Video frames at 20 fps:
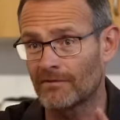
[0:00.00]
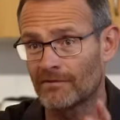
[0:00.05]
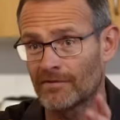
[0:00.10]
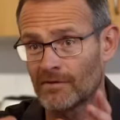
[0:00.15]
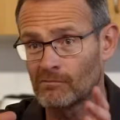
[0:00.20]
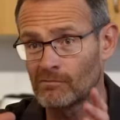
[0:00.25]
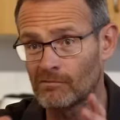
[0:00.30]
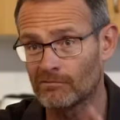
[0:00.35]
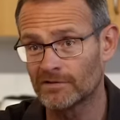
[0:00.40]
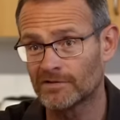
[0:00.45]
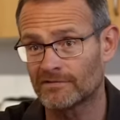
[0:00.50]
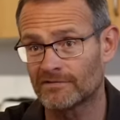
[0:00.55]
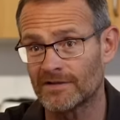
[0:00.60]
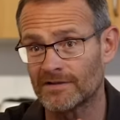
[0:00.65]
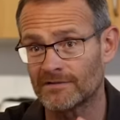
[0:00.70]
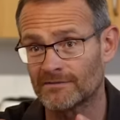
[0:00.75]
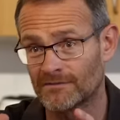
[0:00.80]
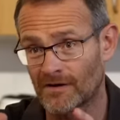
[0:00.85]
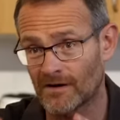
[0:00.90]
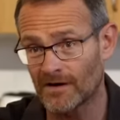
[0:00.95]
if the water
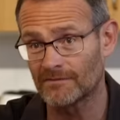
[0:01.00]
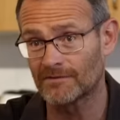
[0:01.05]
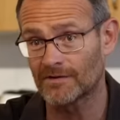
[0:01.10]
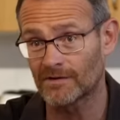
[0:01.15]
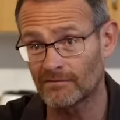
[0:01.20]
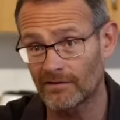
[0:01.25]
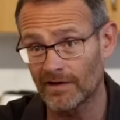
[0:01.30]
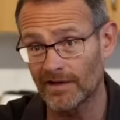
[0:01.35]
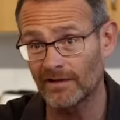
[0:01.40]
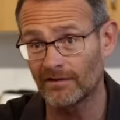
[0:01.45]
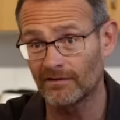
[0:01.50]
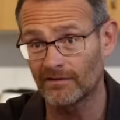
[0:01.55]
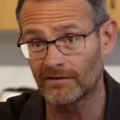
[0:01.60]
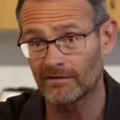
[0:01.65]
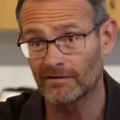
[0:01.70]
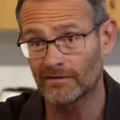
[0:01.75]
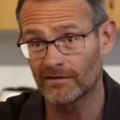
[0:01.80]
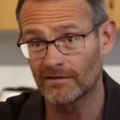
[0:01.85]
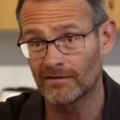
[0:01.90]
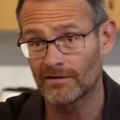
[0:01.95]
is 5
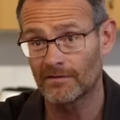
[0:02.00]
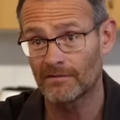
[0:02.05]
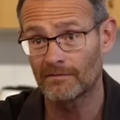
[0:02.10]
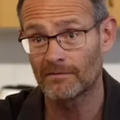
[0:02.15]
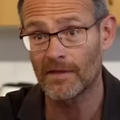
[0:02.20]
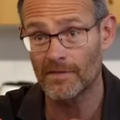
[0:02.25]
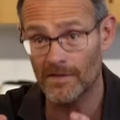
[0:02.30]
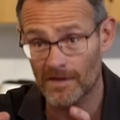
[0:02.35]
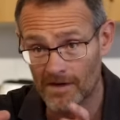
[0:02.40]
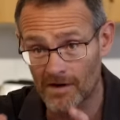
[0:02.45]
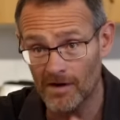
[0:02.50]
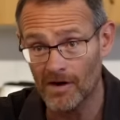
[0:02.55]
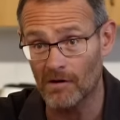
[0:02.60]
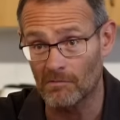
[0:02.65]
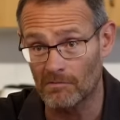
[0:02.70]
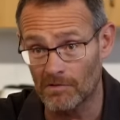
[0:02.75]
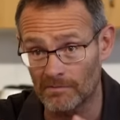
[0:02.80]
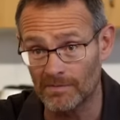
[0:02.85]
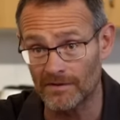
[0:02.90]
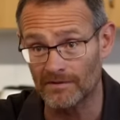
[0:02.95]
degrees, then the
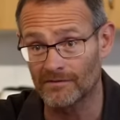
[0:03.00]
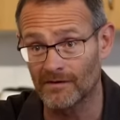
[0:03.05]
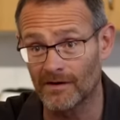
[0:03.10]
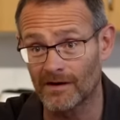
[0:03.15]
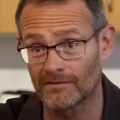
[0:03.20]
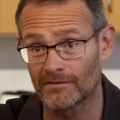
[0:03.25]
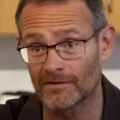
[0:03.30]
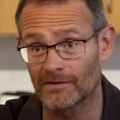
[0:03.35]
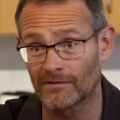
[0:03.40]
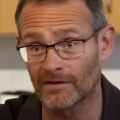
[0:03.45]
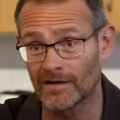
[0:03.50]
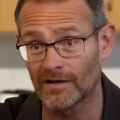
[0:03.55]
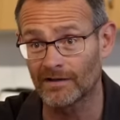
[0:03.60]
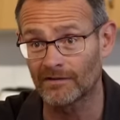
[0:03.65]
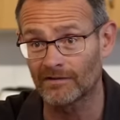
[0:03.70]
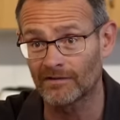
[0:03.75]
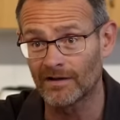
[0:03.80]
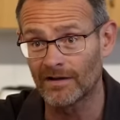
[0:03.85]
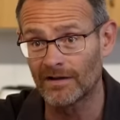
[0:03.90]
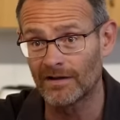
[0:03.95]
carp will be 5
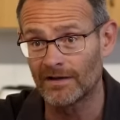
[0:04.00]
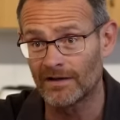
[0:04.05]
degrees.